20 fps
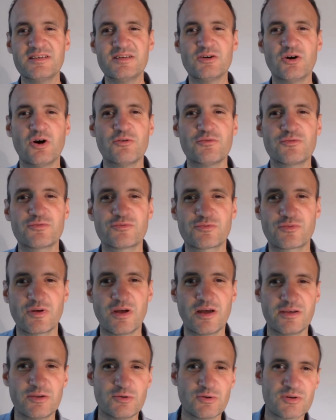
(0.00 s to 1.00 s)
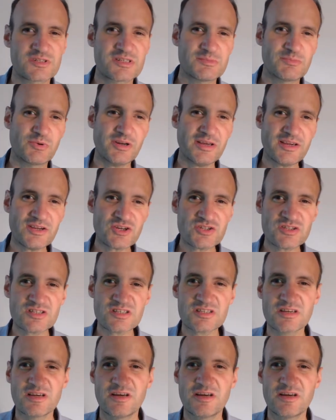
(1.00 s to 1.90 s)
of your simulations,